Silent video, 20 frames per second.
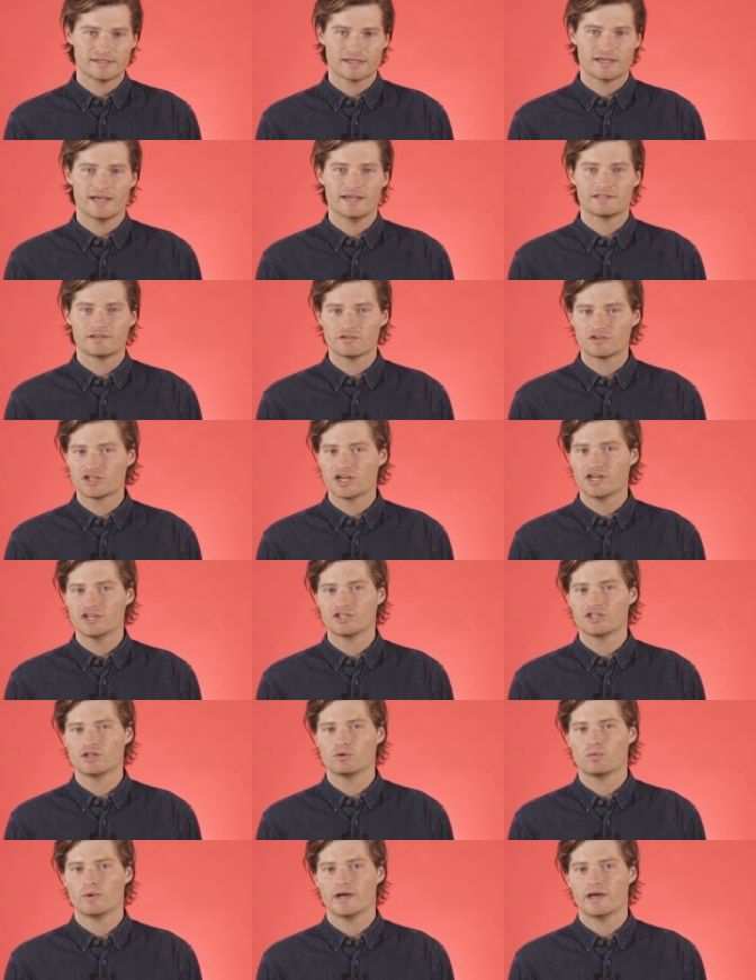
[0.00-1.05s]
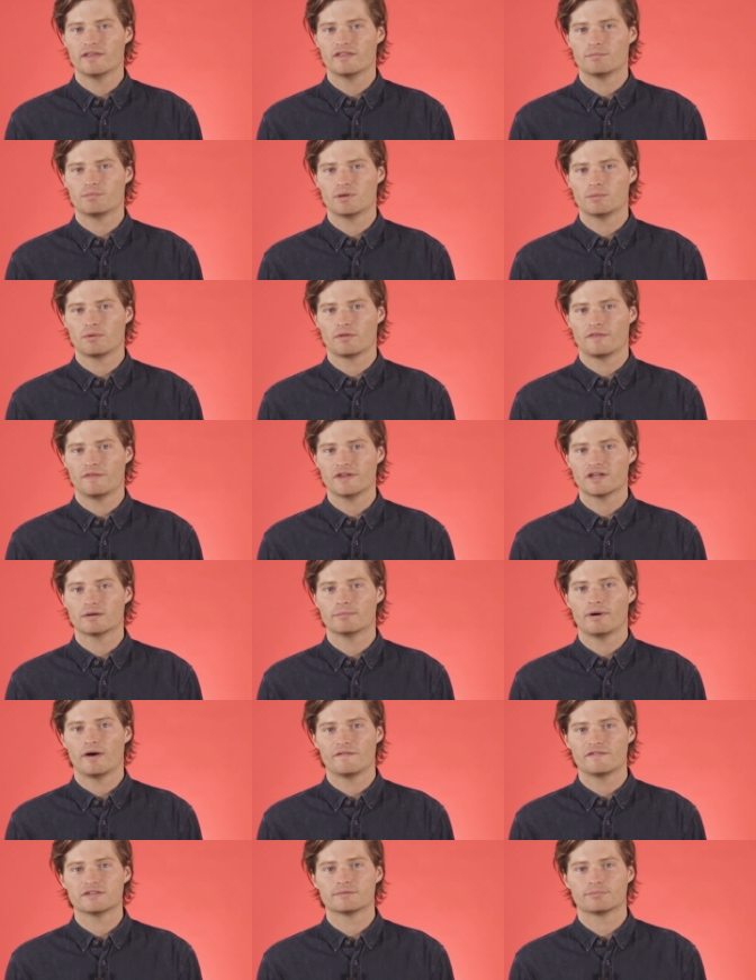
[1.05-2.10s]
a case of changing the way that people think
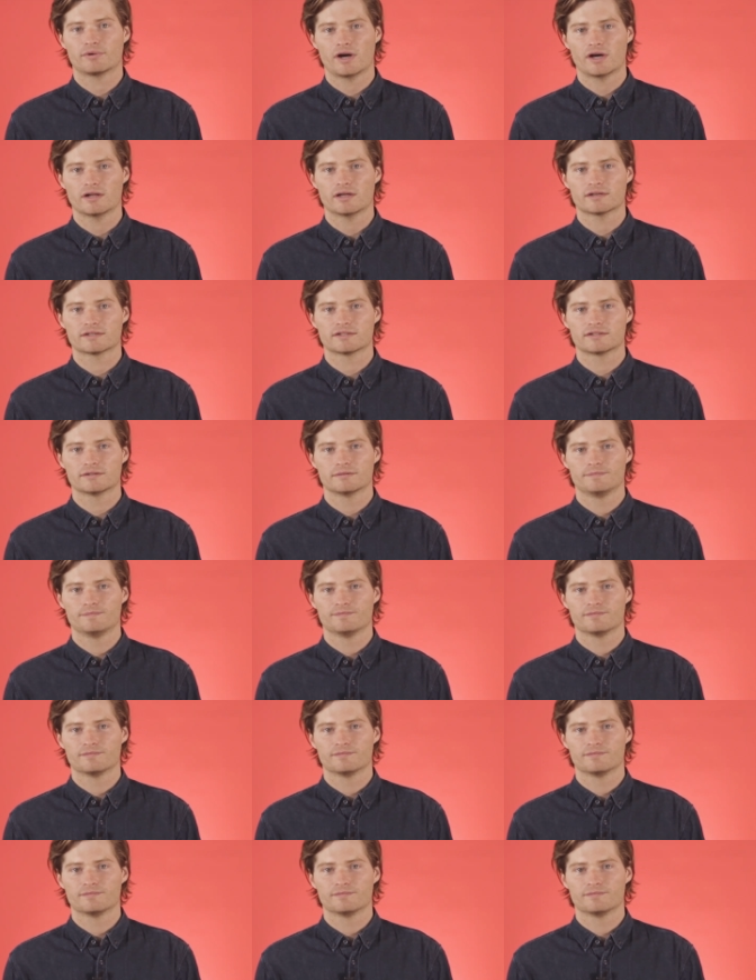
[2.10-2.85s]
about these products.